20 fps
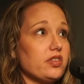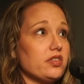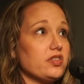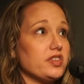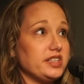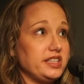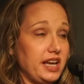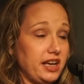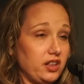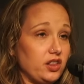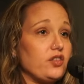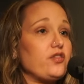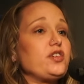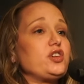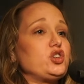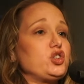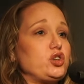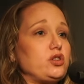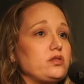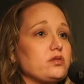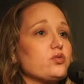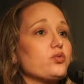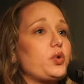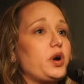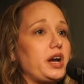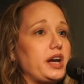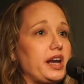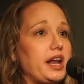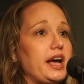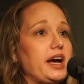the television
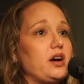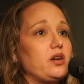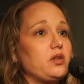right now